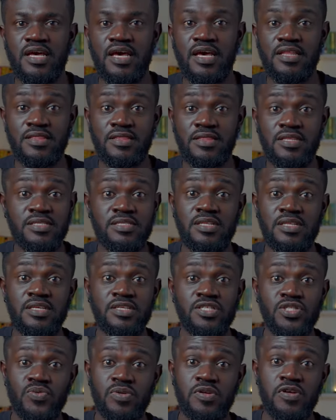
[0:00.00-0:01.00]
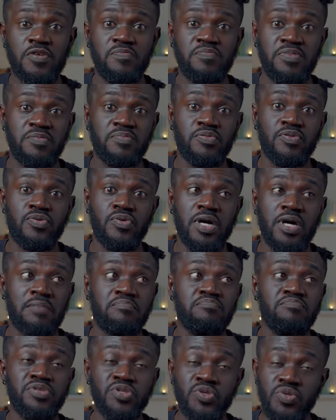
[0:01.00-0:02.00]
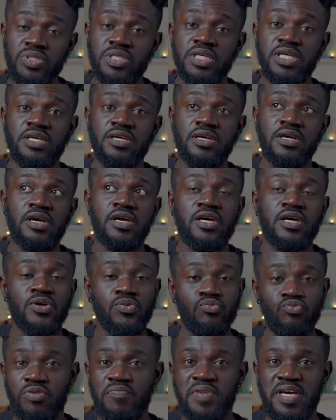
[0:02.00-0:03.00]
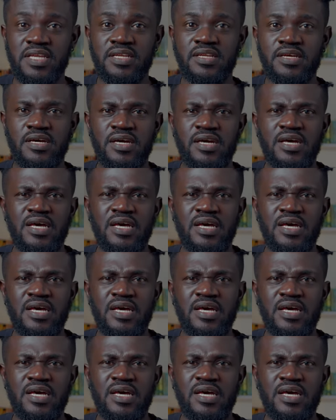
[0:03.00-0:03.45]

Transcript: And this leads to a lot of people abusing women